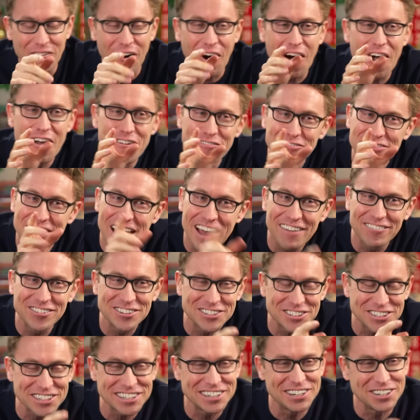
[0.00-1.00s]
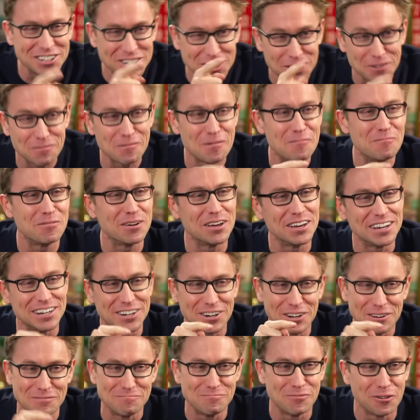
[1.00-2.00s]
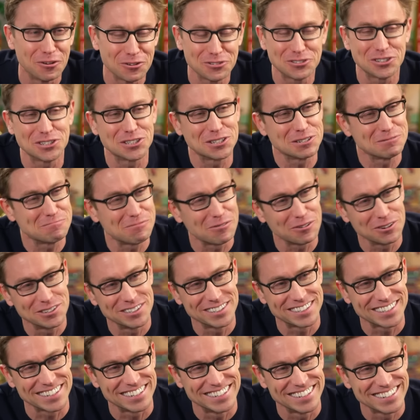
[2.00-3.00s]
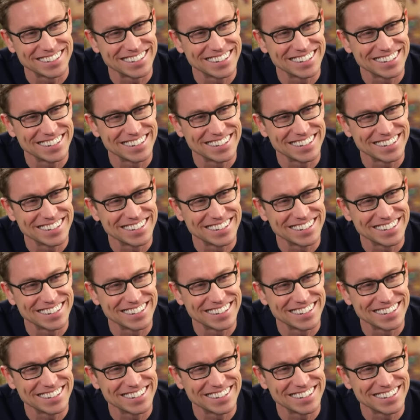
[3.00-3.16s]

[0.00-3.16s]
I've never seen a human being look more disappointed.